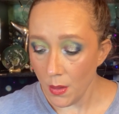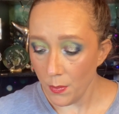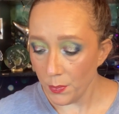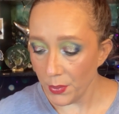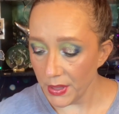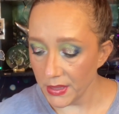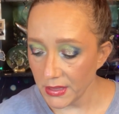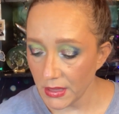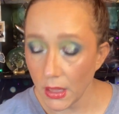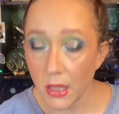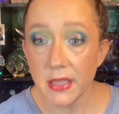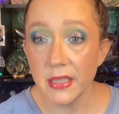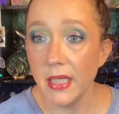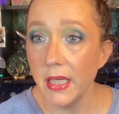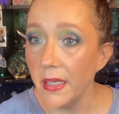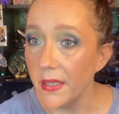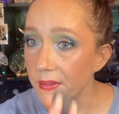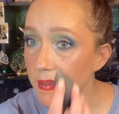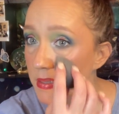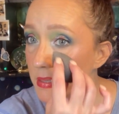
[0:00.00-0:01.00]
But
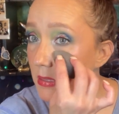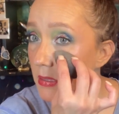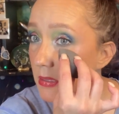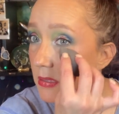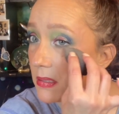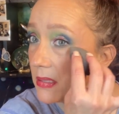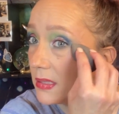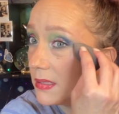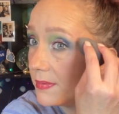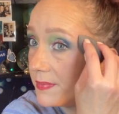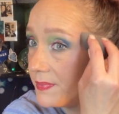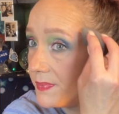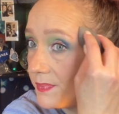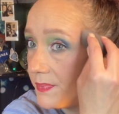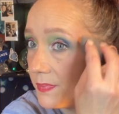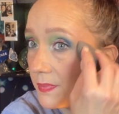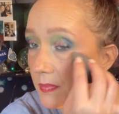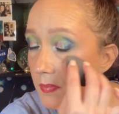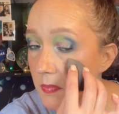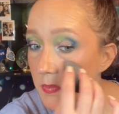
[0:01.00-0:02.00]
yeah, this is
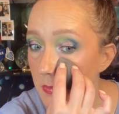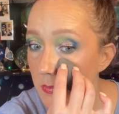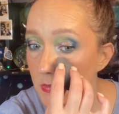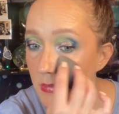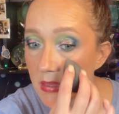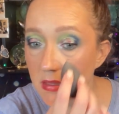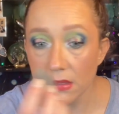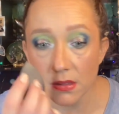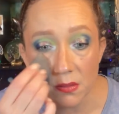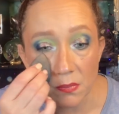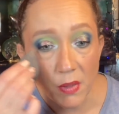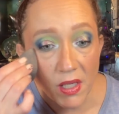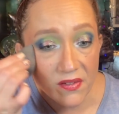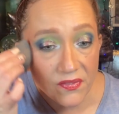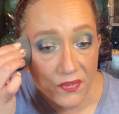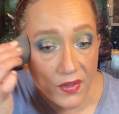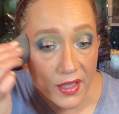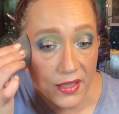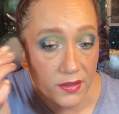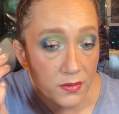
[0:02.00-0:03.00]
my
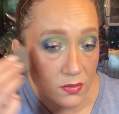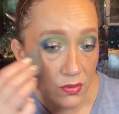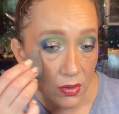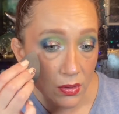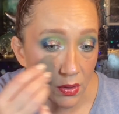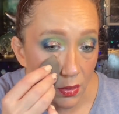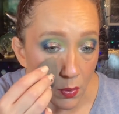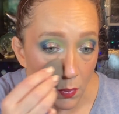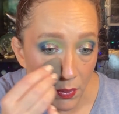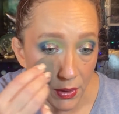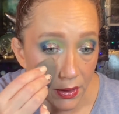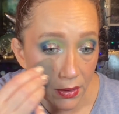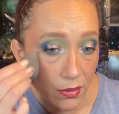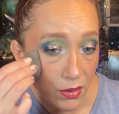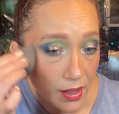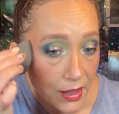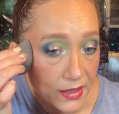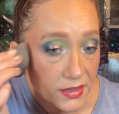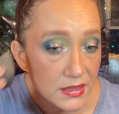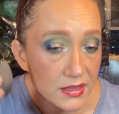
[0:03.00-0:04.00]
final look. What do you
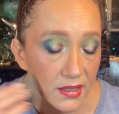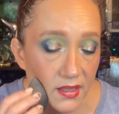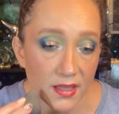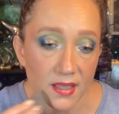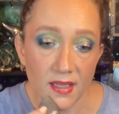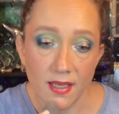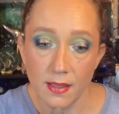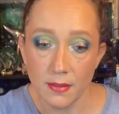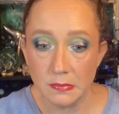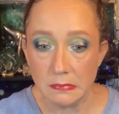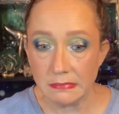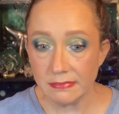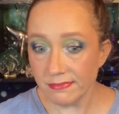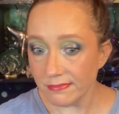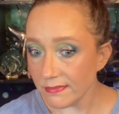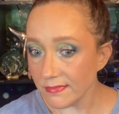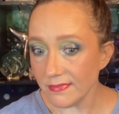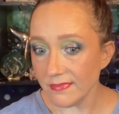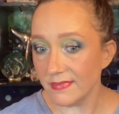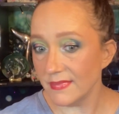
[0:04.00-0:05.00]
guys think?
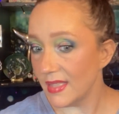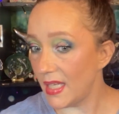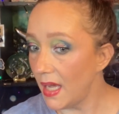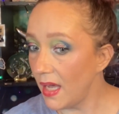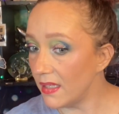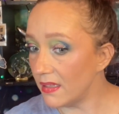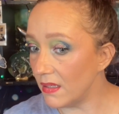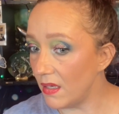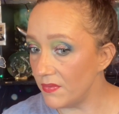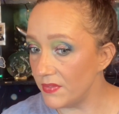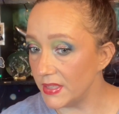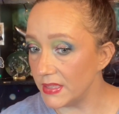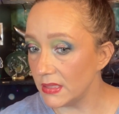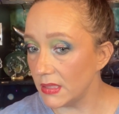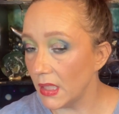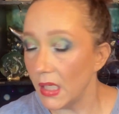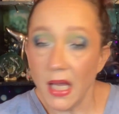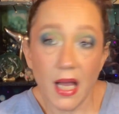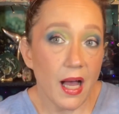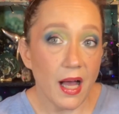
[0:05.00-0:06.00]
I love it.
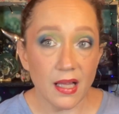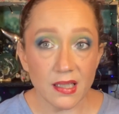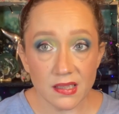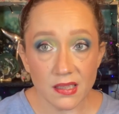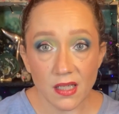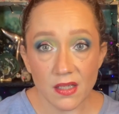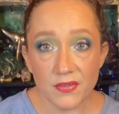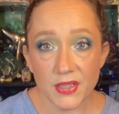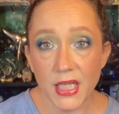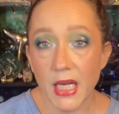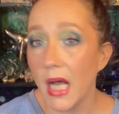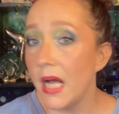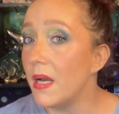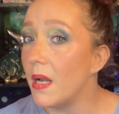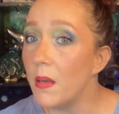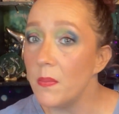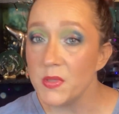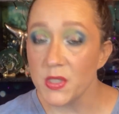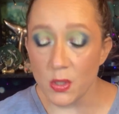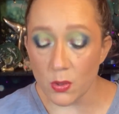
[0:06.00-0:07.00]
I love it, and
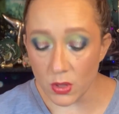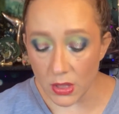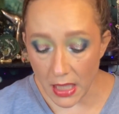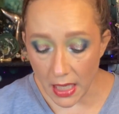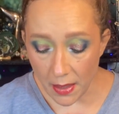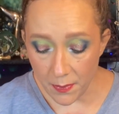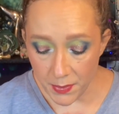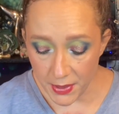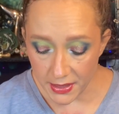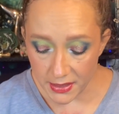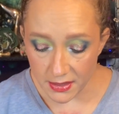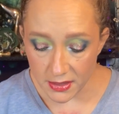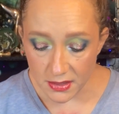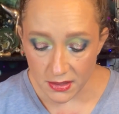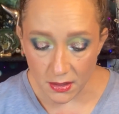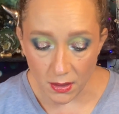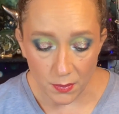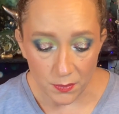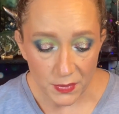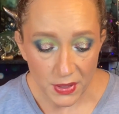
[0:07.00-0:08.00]
I'm so glad I picked this
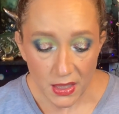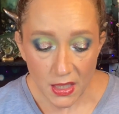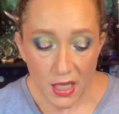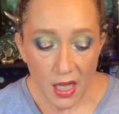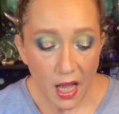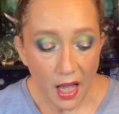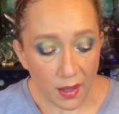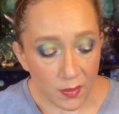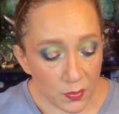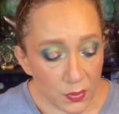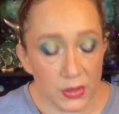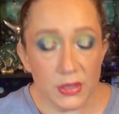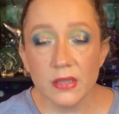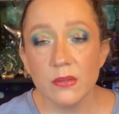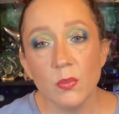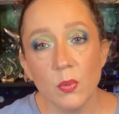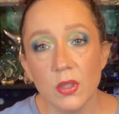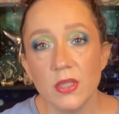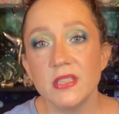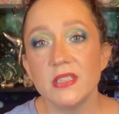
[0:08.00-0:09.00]
up. I really
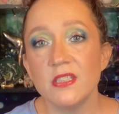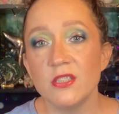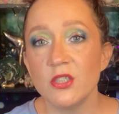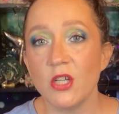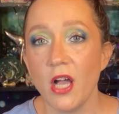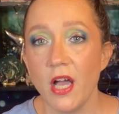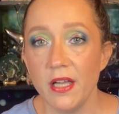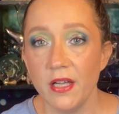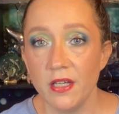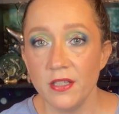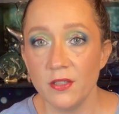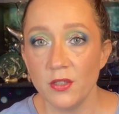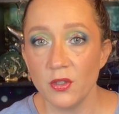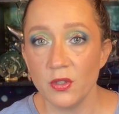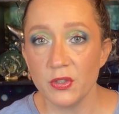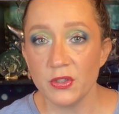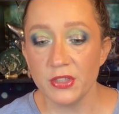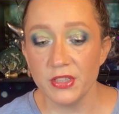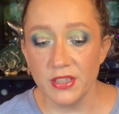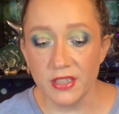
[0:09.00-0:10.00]
wanted to try
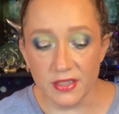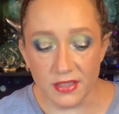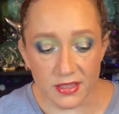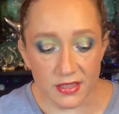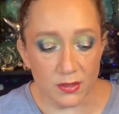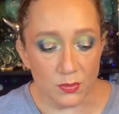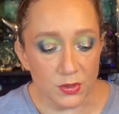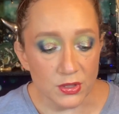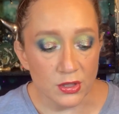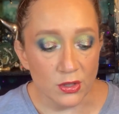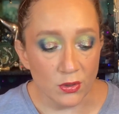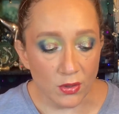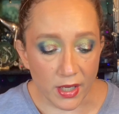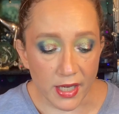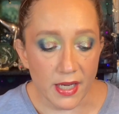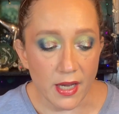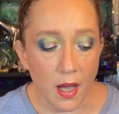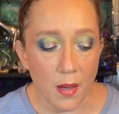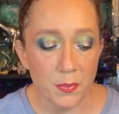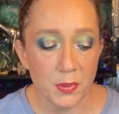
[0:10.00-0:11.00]
Unearthly, and this was a
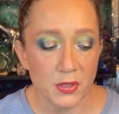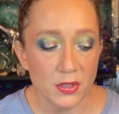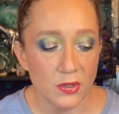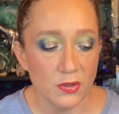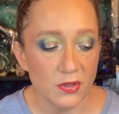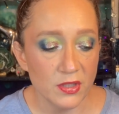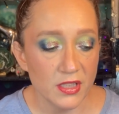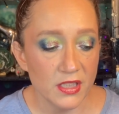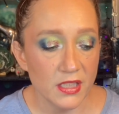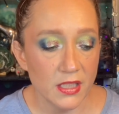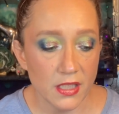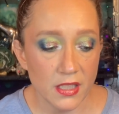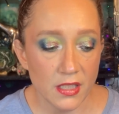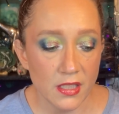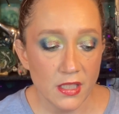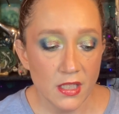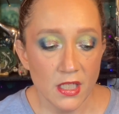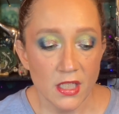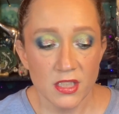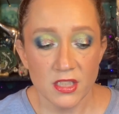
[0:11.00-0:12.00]
great opportunity
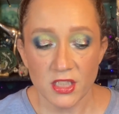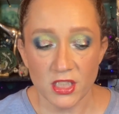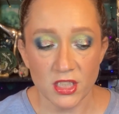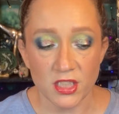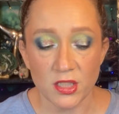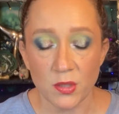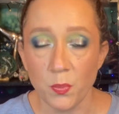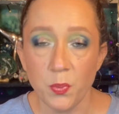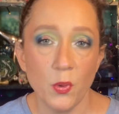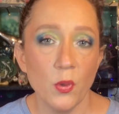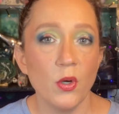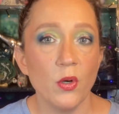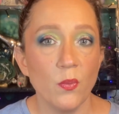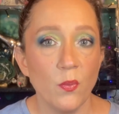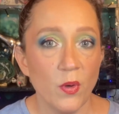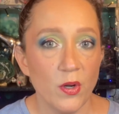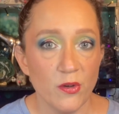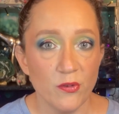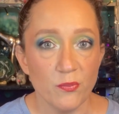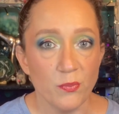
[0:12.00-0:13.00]
to support
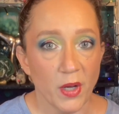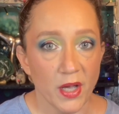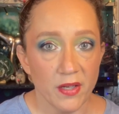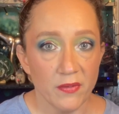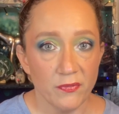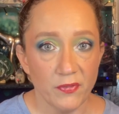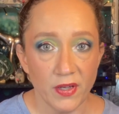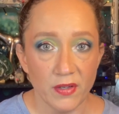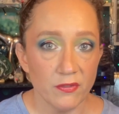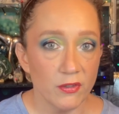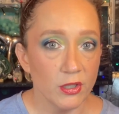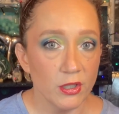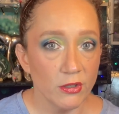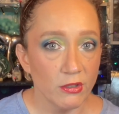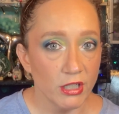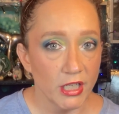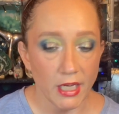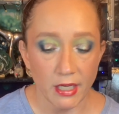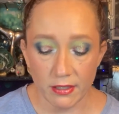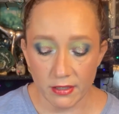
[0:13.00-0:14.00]
one of my favorite
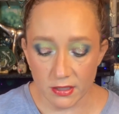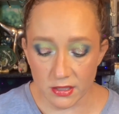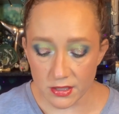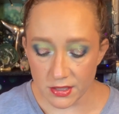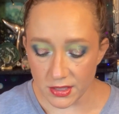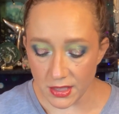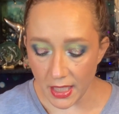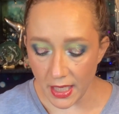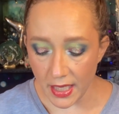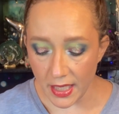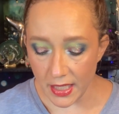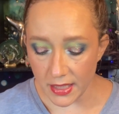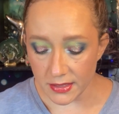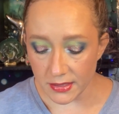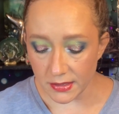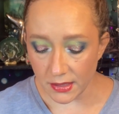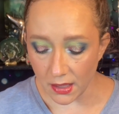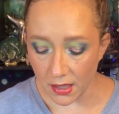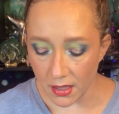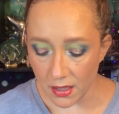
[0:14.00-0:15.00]
creators
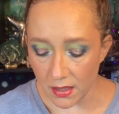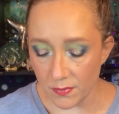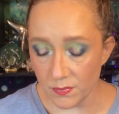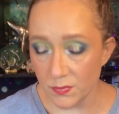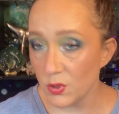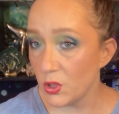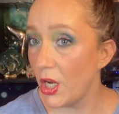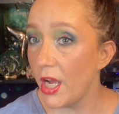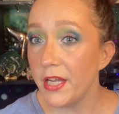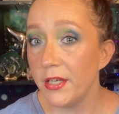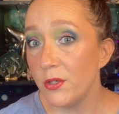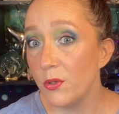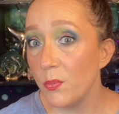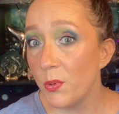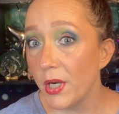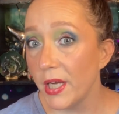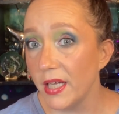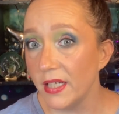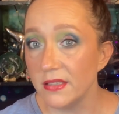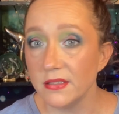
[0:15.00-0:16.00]
and try a new
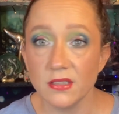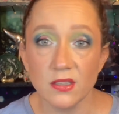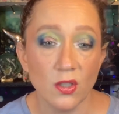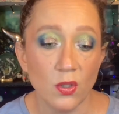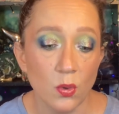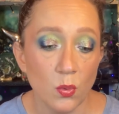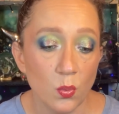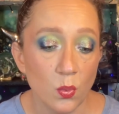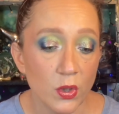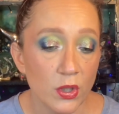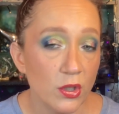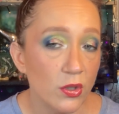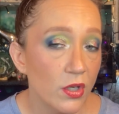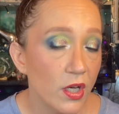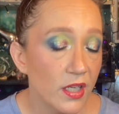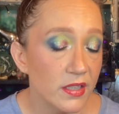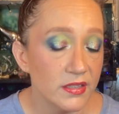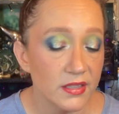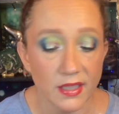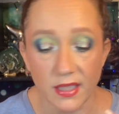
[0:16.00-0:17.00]
brand. So what do you
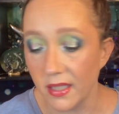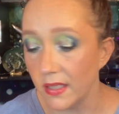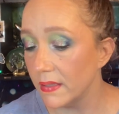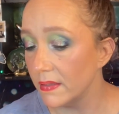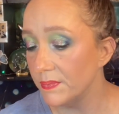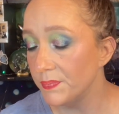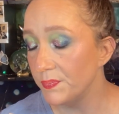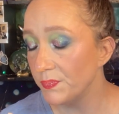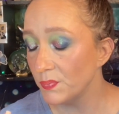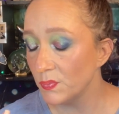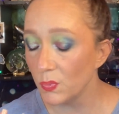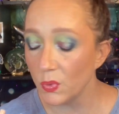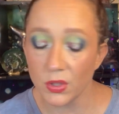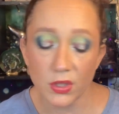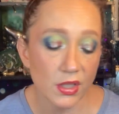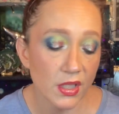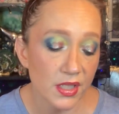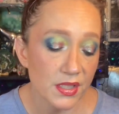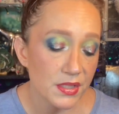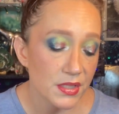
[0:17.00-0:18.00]
guys think? What do
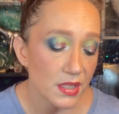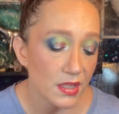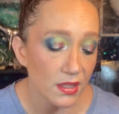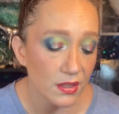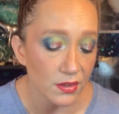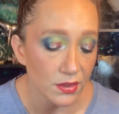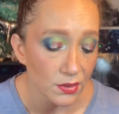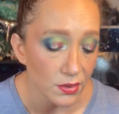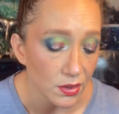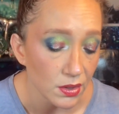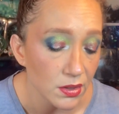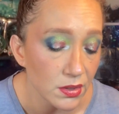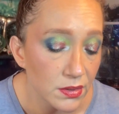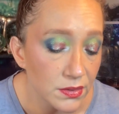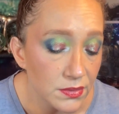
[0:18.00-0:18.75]
you guys think of the look?